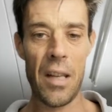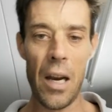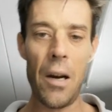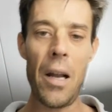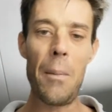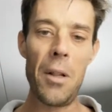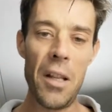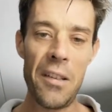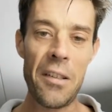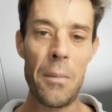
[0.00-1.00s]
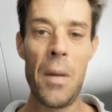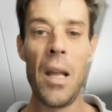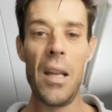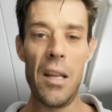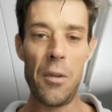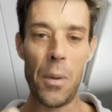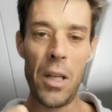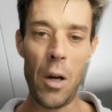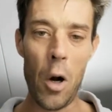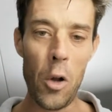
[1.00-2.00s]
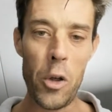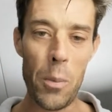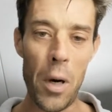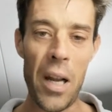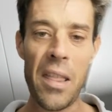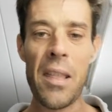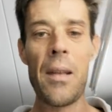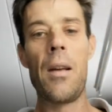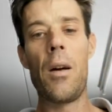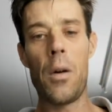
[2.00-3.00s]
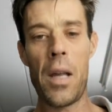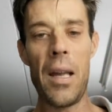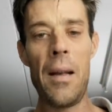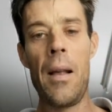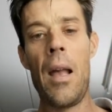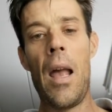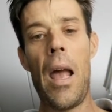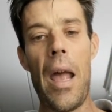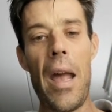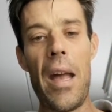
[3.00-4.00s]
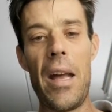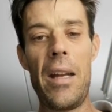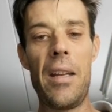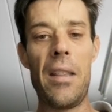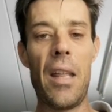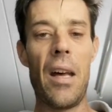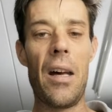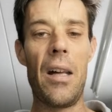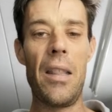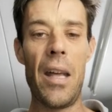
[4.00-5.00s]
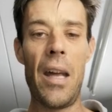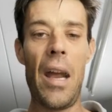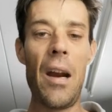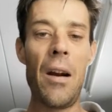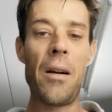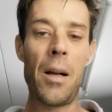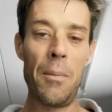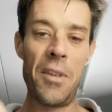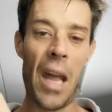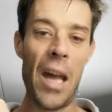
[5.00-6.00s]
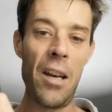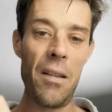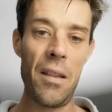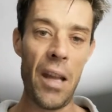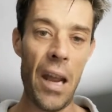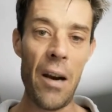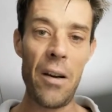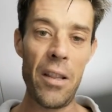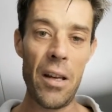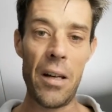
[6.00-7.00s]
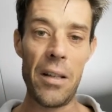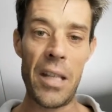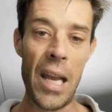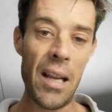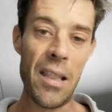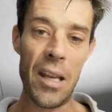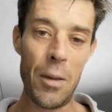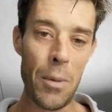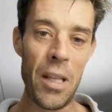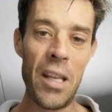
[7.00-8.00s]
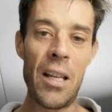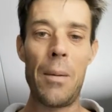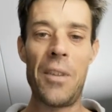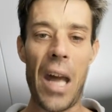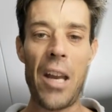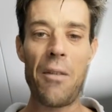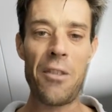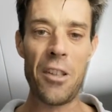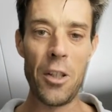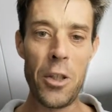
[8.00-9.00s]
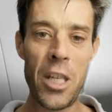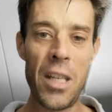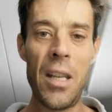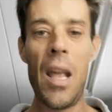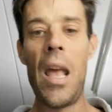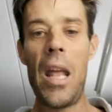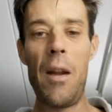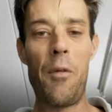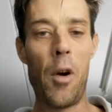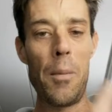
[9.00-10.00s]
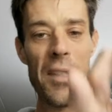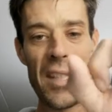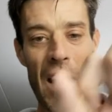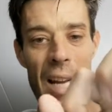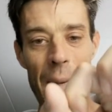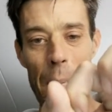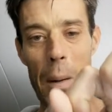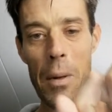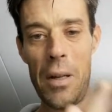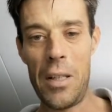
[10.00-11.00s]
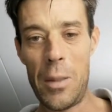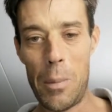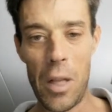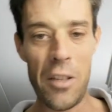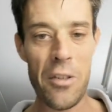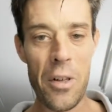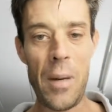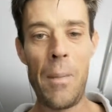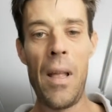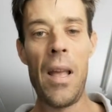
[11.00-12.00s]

Air embolism is when you hold your breath, okay, and the air comes out, the air in the tank that you're breathing comes out of solution, and it forms a tiny bubble in your bloodstream,